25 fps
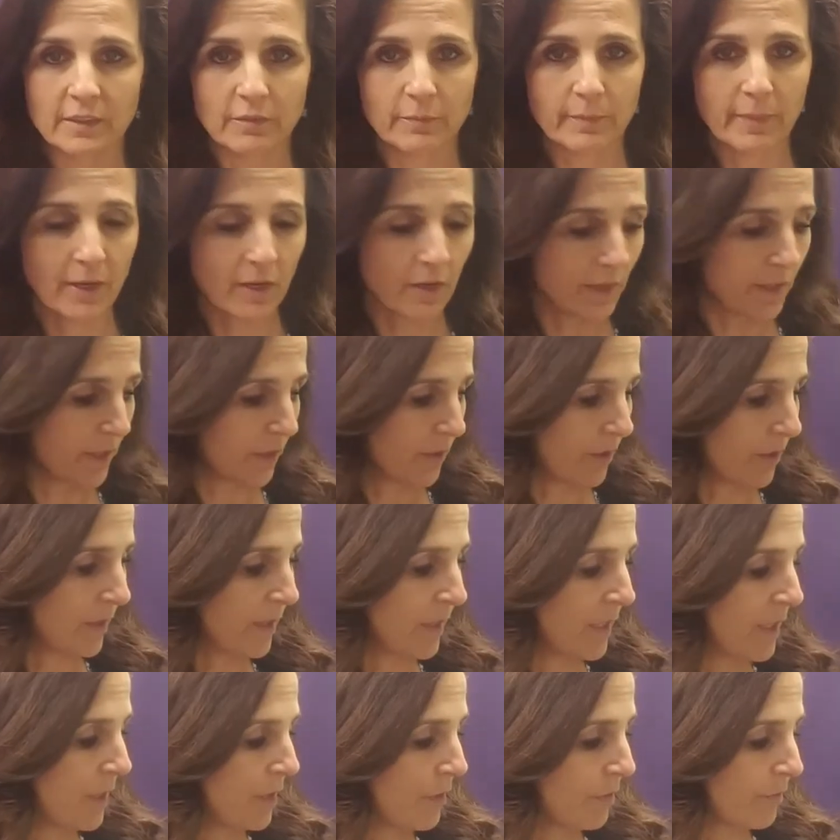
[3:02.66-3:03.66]
barrier
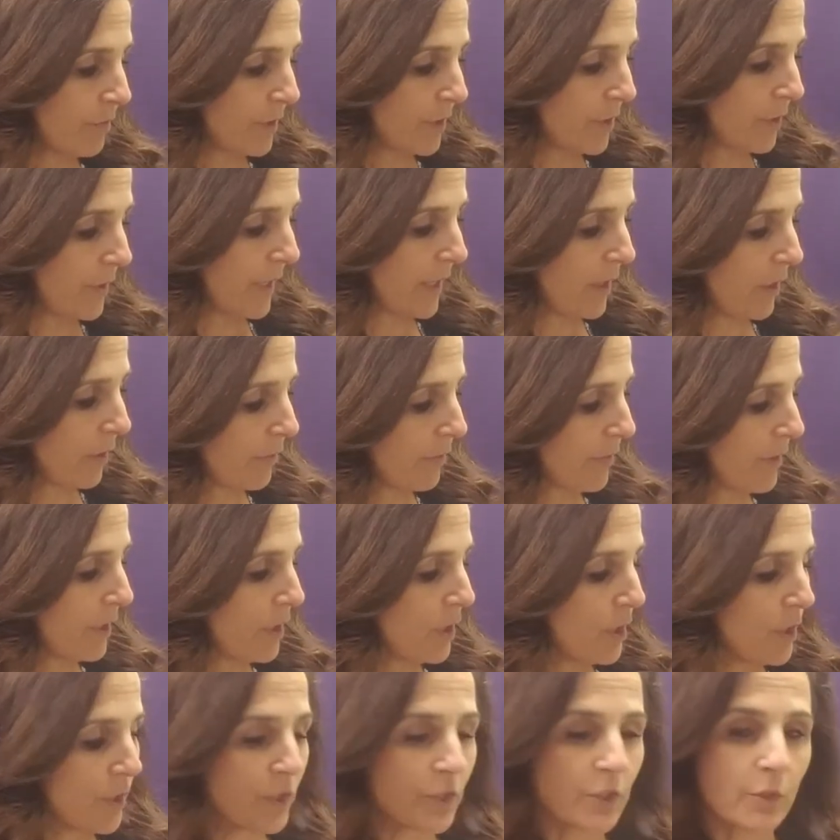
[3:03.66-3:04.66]
for your health.
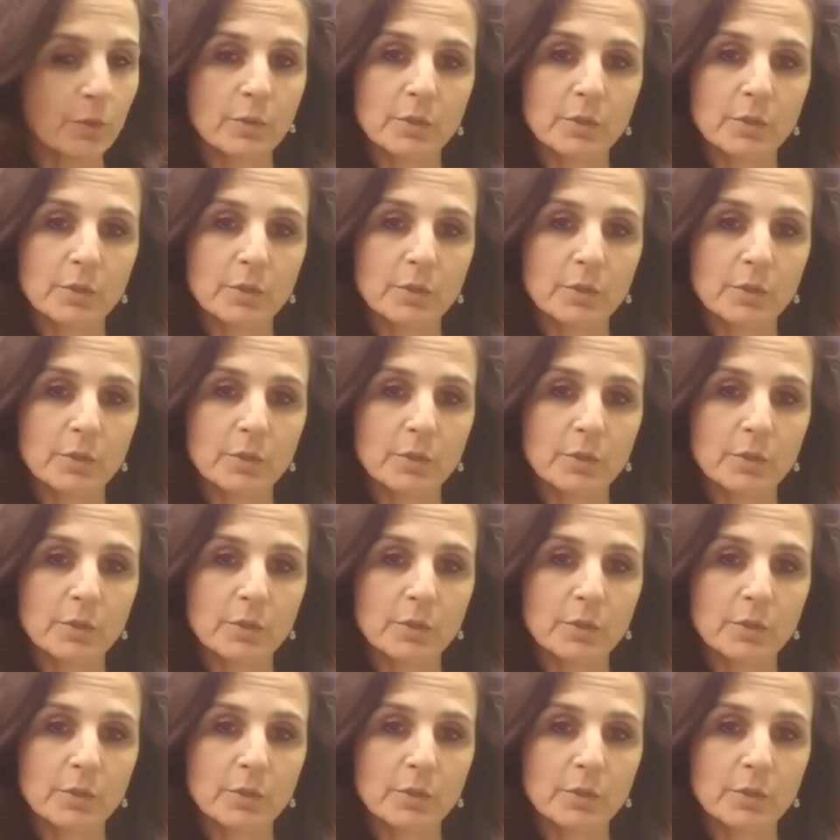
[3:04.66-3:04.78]
So is